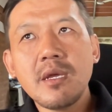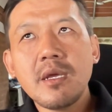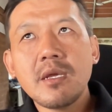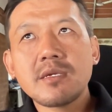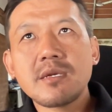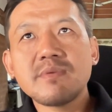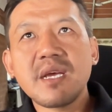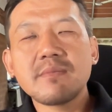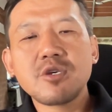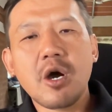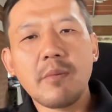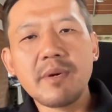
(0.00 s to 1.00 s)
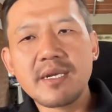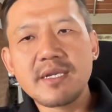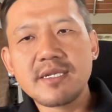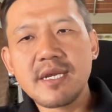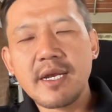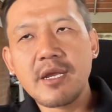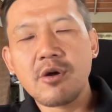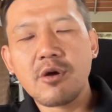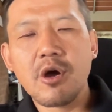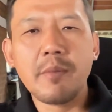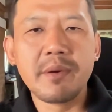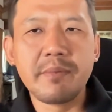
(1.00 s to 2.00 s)
sometimes common understanding or
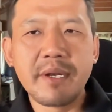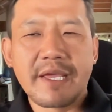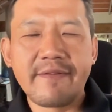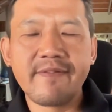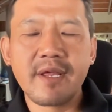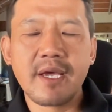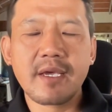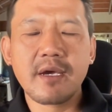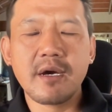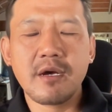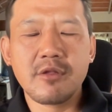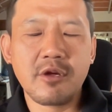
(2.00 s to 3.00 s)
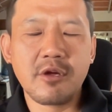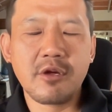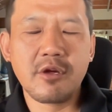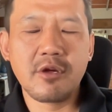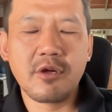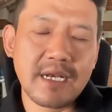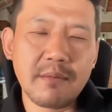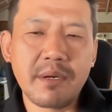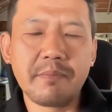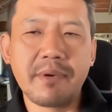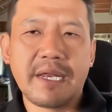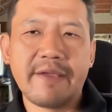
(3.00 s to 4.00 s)
common belief, like not understanding but
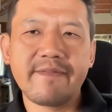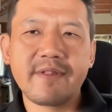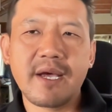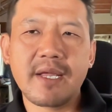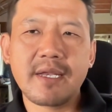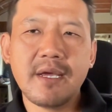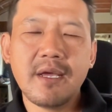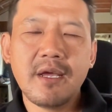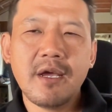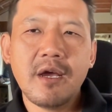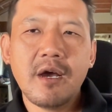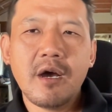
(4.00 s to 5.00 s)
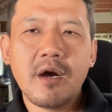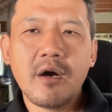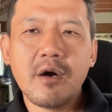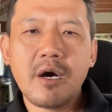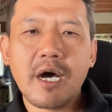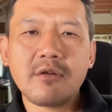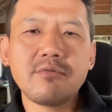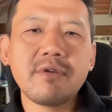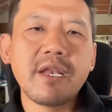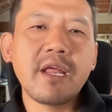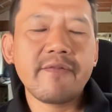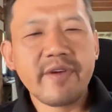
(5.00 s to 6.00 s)
belief that I don't
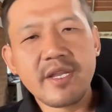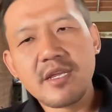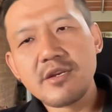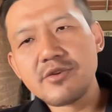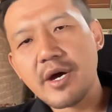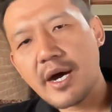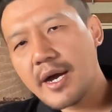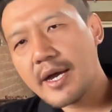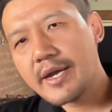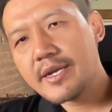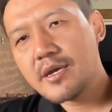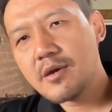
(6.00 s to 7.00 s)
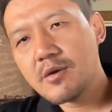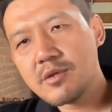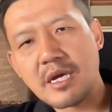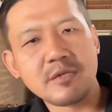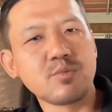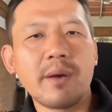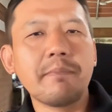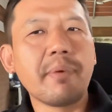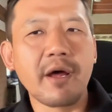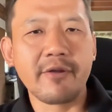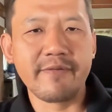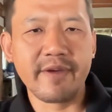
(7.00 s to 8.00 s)
really have anything to hide. That's one
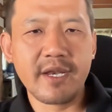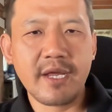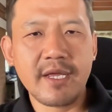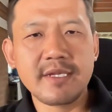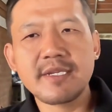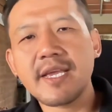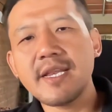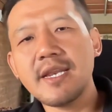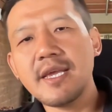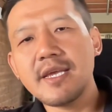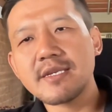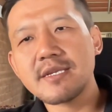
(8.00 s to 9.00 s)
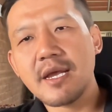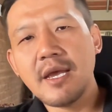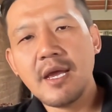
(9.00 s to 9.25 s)
part of it. And secondly, is like